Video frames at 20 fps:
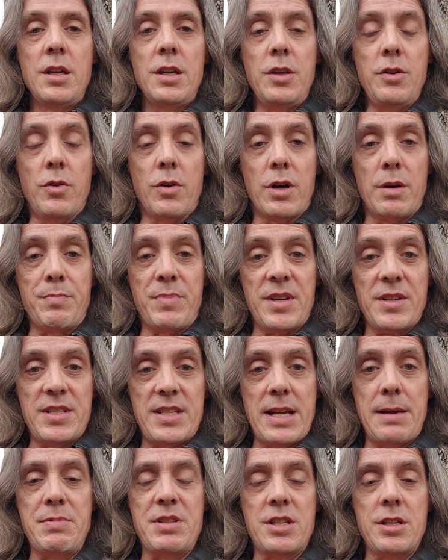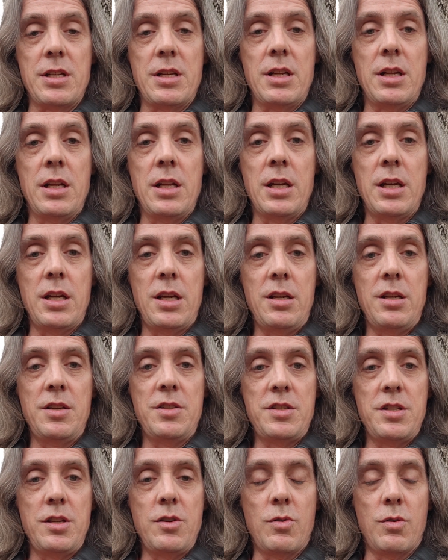Your perception
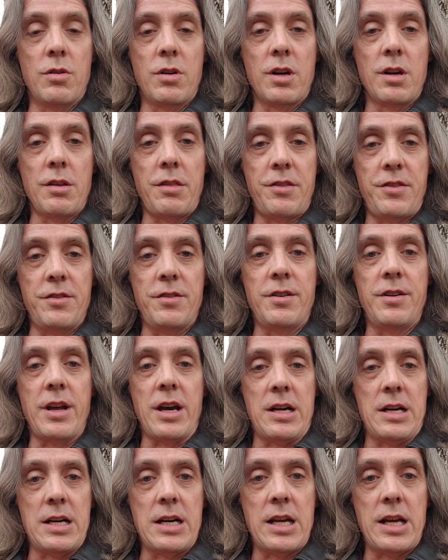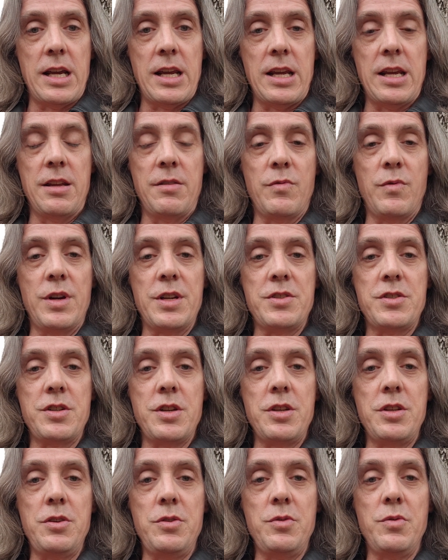is your third eye in which
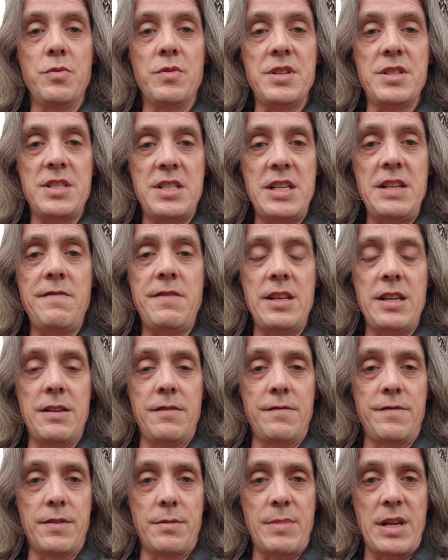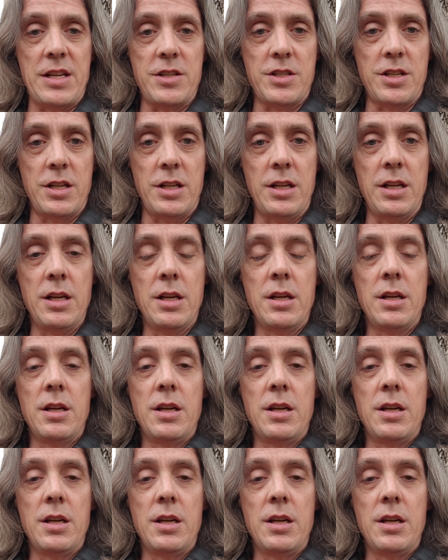you receive the information